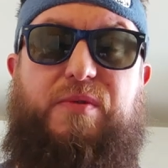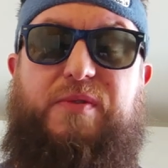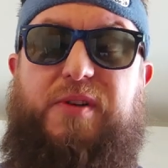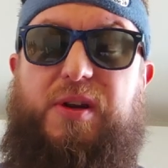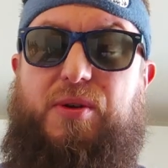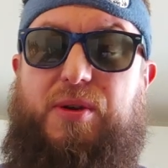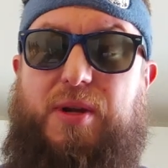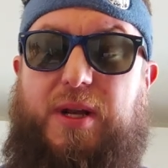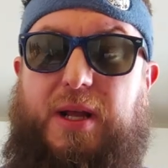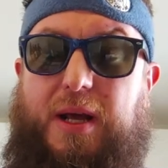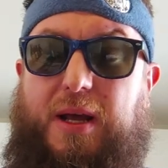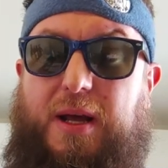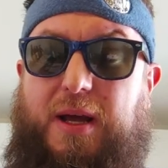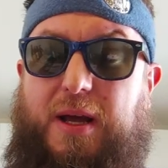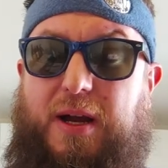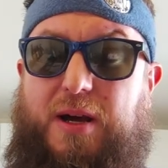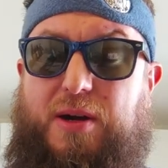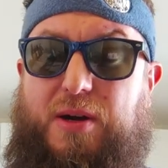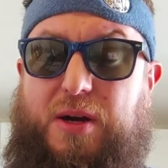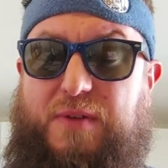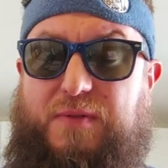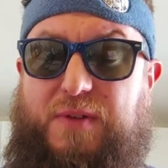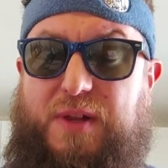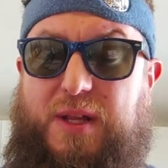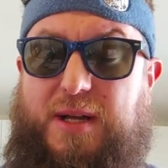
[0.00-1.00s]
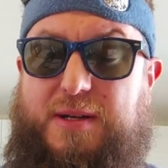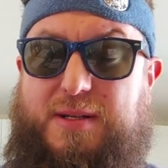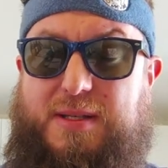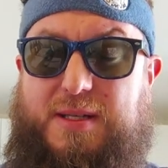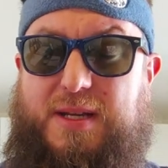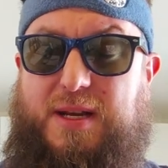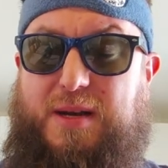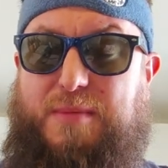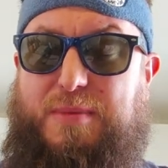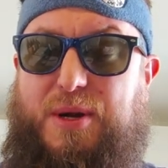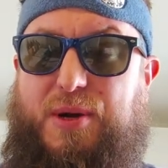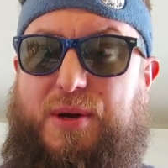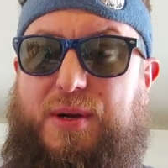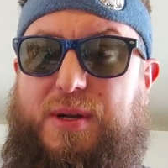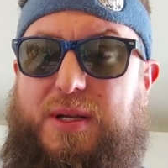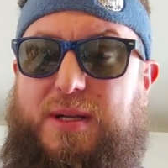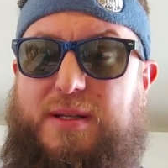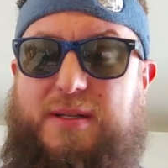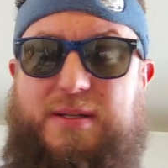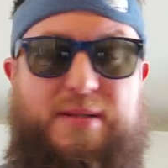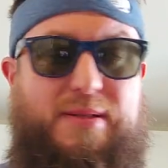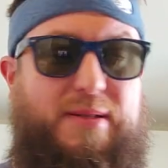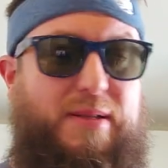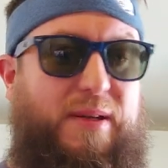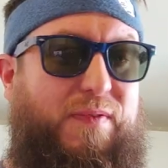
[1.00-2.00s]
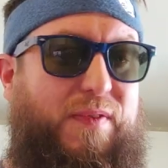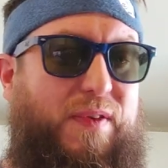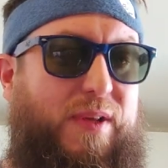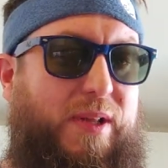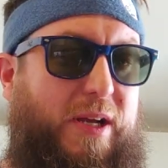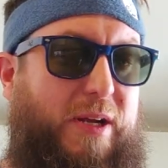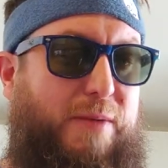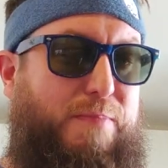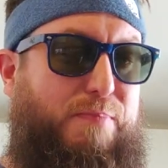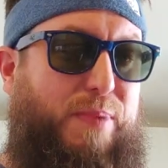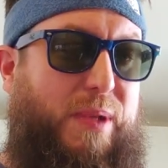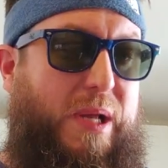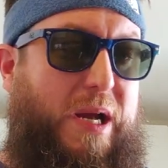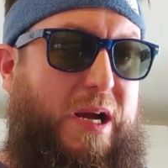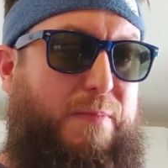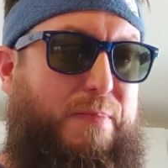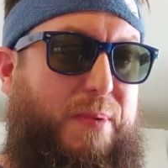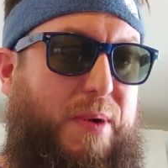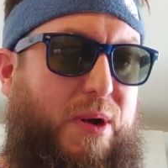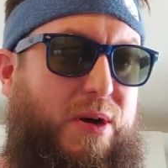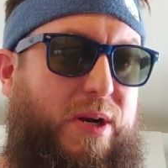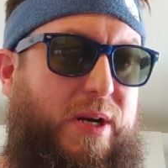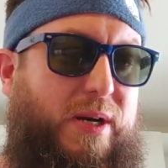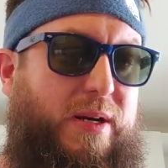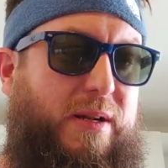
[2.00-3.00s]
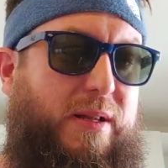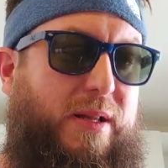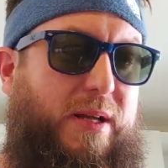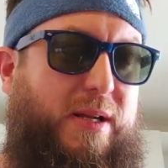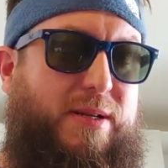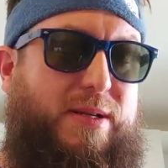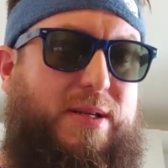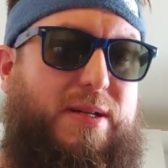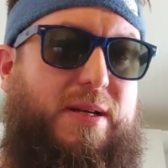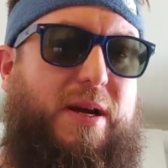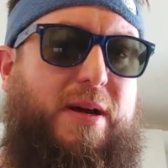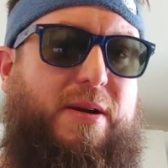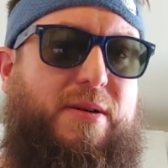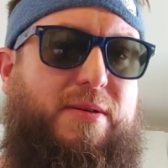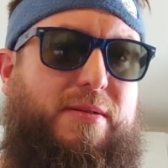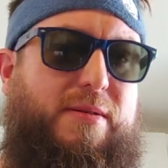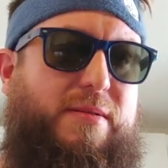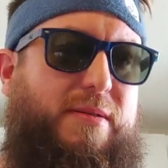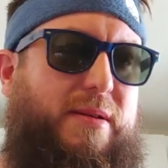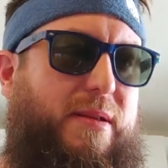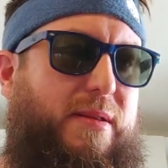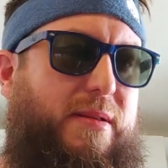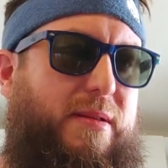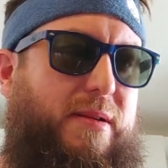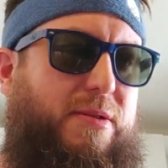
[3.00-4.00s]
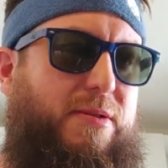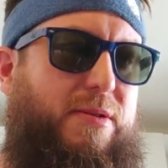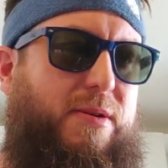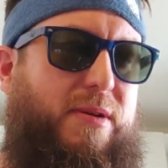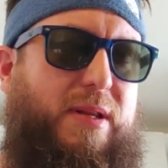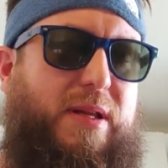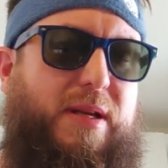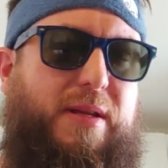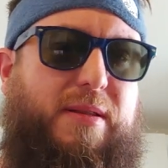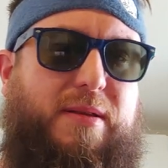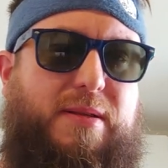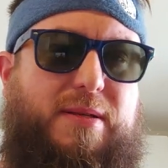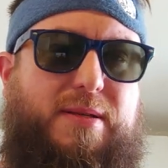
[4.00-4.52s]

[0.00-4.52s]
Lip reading: review today. I don't have a lot to say about it. If you like blackberry and you like cider, I think you're going to like